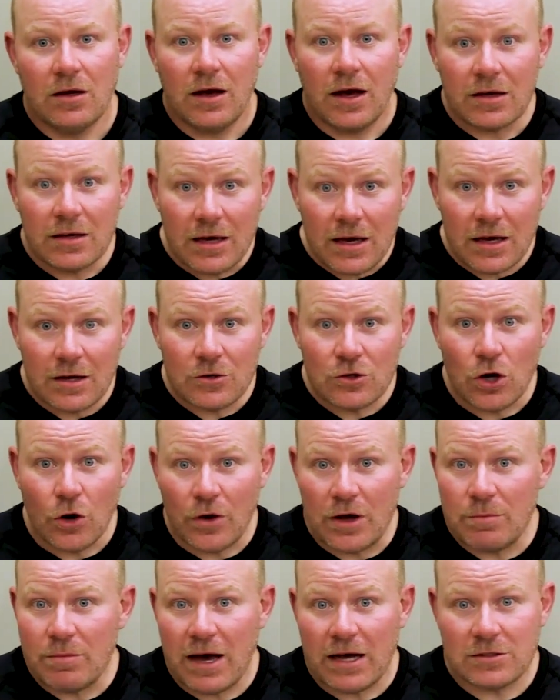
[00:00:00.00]
Again,
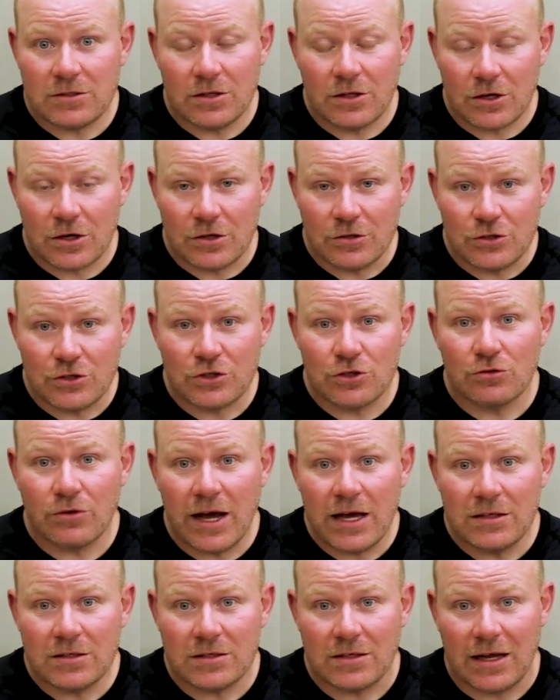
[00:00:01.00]
going back to the
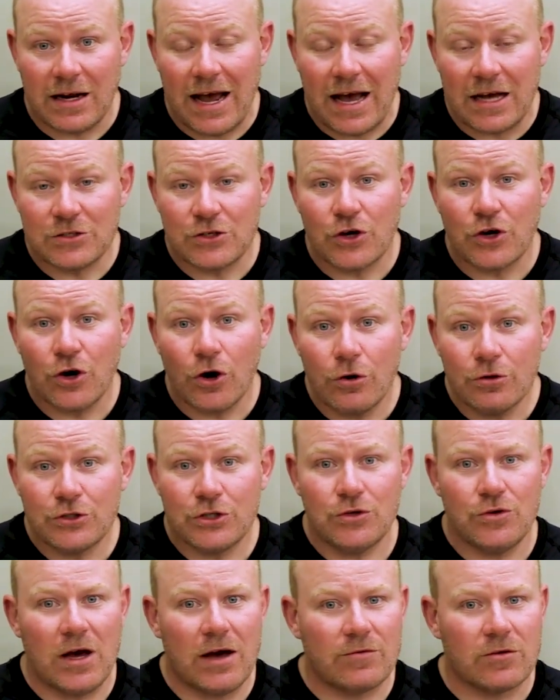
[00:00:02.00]
constraints that as a
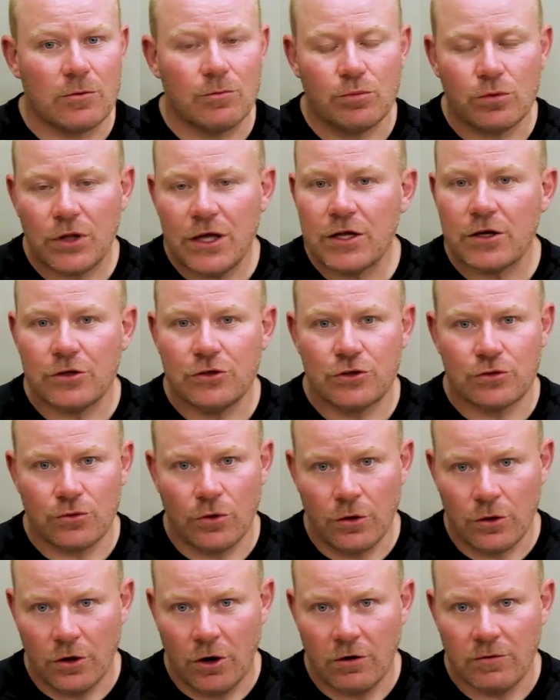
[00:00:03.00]
coach you have complete
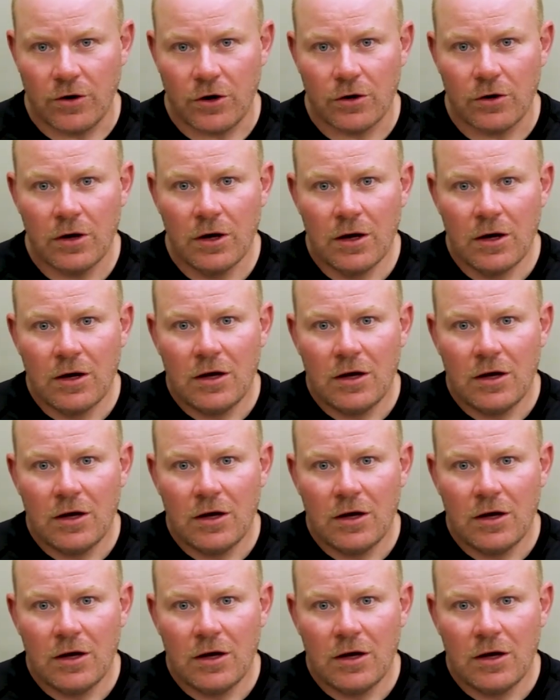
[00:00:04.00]
control over,